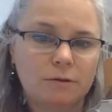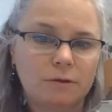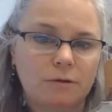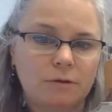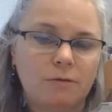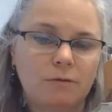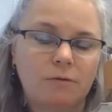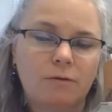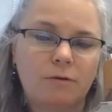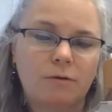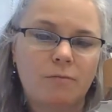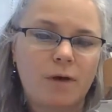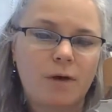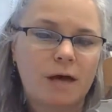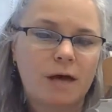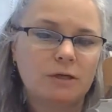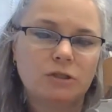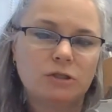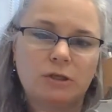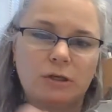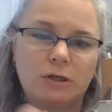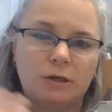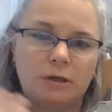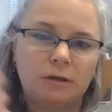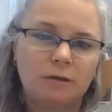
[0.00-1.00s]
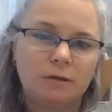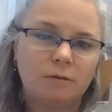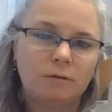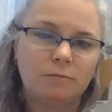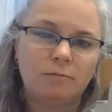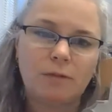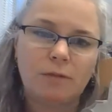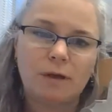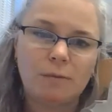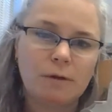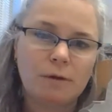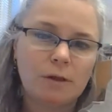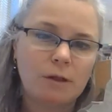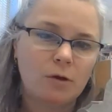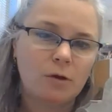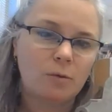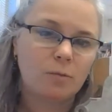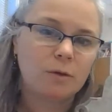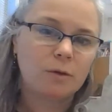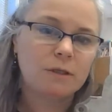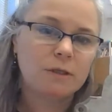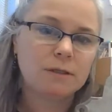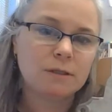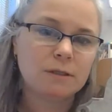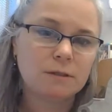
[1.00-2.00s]
So imagine maybe they're
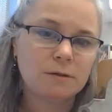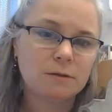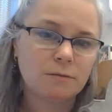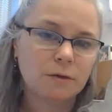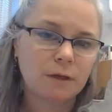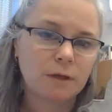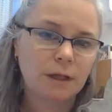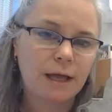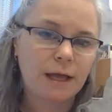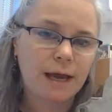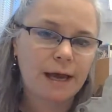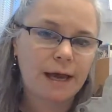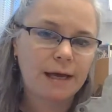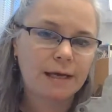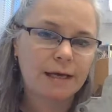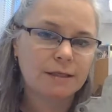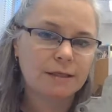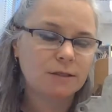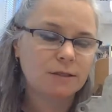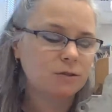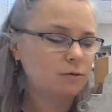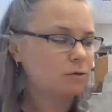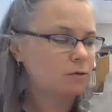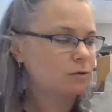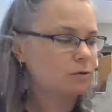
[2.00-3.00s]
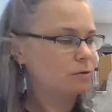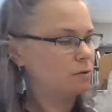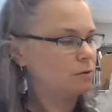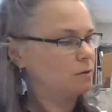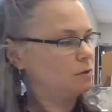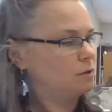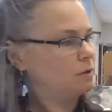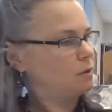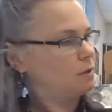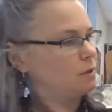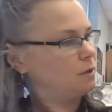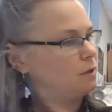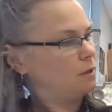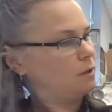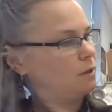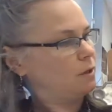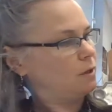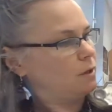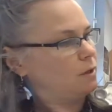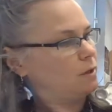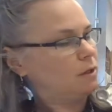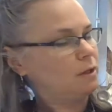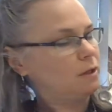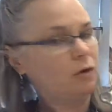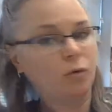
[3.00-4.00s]
pieces of glass or
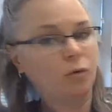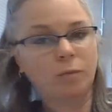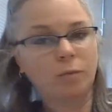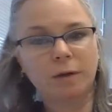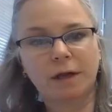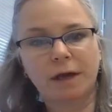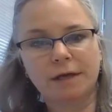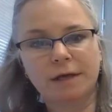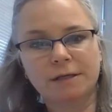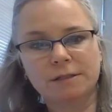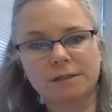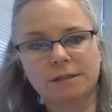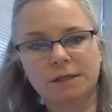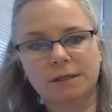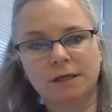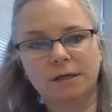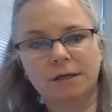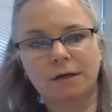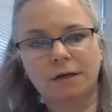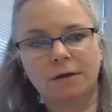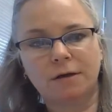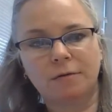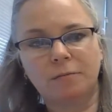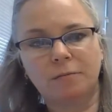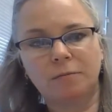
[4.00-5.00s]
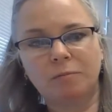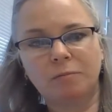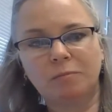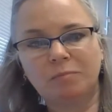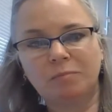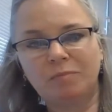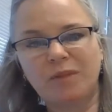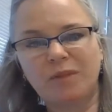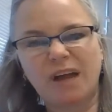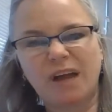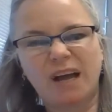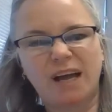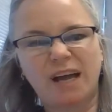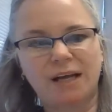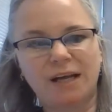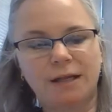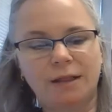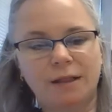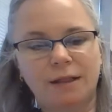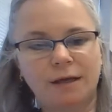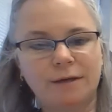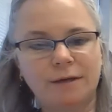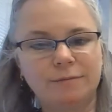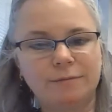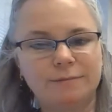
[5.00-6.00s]
clear plastic, that kind of
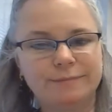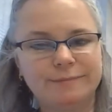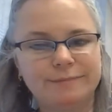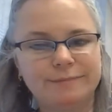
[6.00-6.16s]
thing.